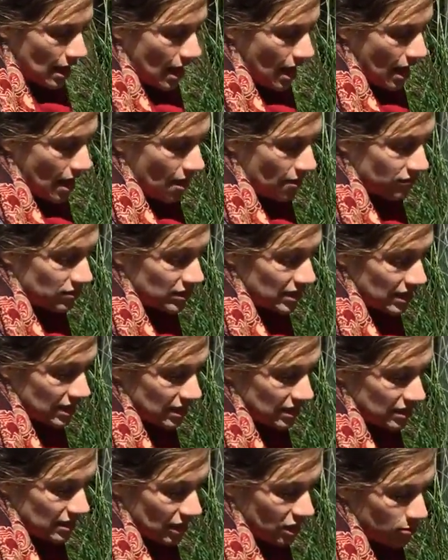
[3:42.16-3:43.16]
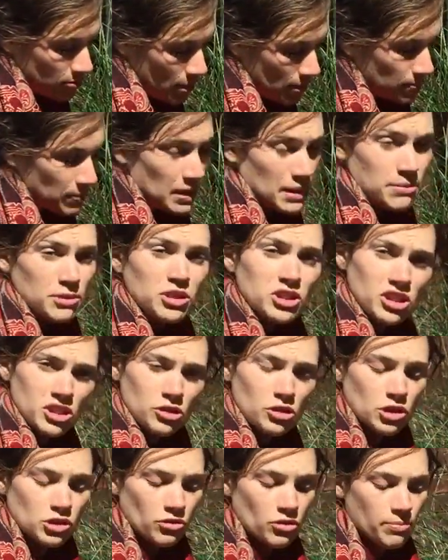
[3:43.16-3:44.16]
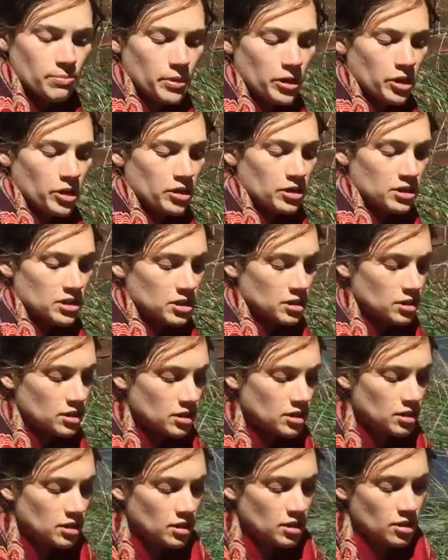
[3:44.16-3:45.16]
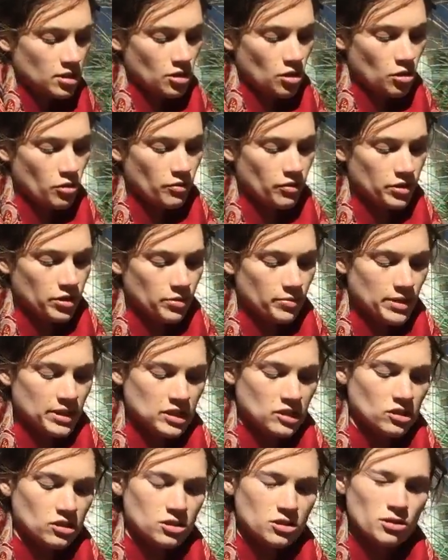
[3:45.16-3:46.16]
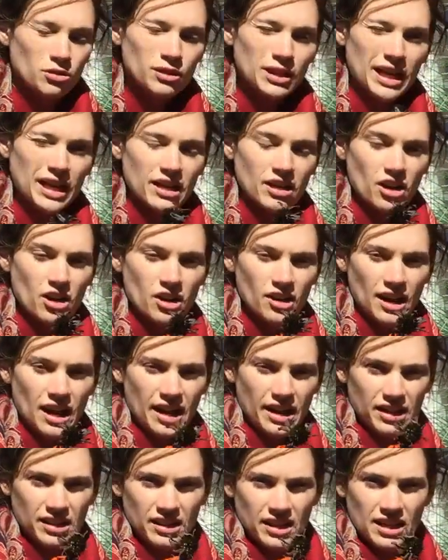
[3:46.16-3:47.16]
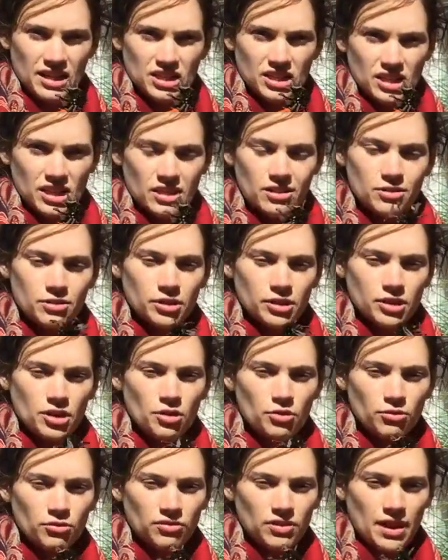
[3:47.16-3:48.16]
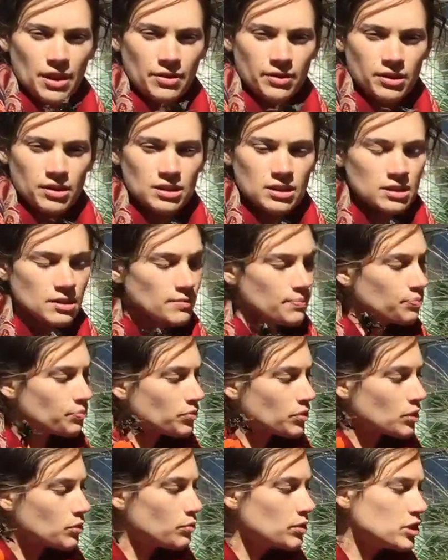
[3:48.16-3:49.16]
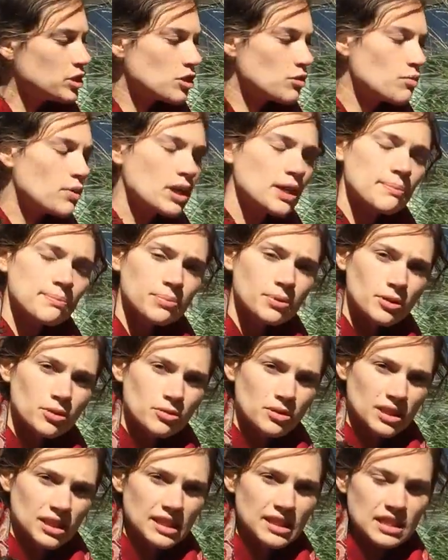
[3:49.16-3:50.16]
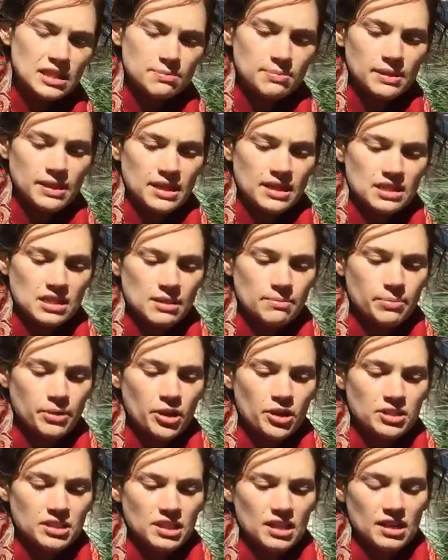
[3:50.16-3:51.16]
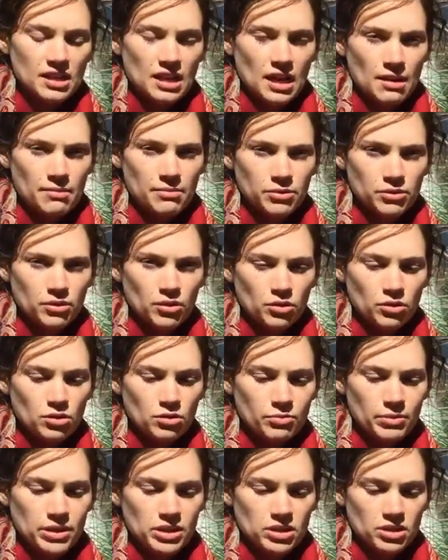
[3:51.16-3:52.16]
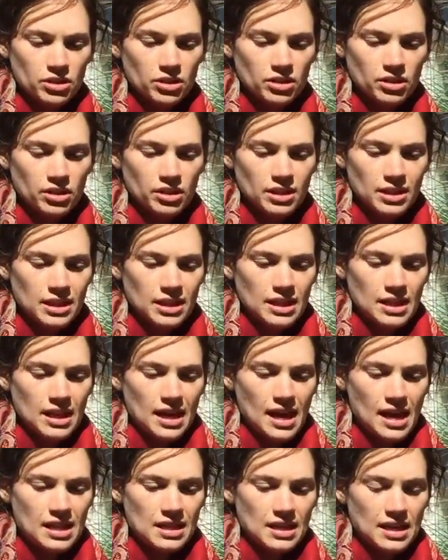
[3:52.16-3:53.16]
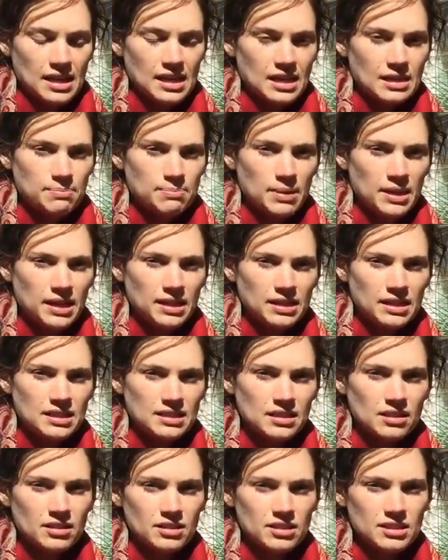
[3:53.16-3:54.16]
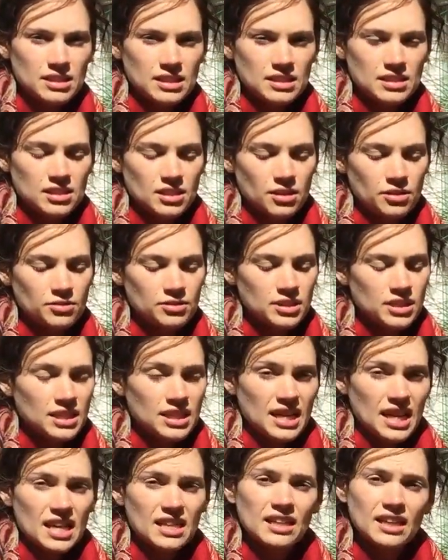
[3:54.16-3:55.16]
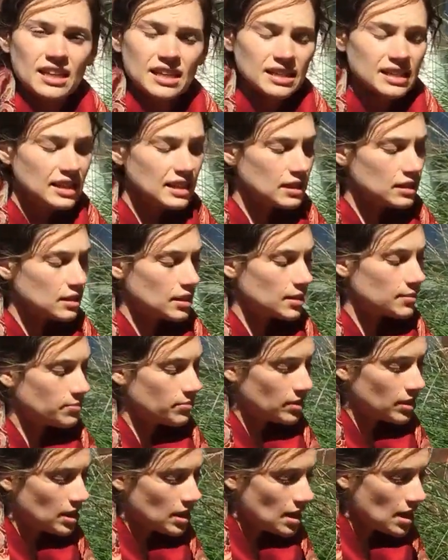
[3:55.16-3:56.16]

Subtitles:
have seeds that you might be able to use for birds over the winter. So like our echinacea or coneflowers, we don't want to prune these because the birds can come throughout the winter and they can pick these little seeds out and they can eat them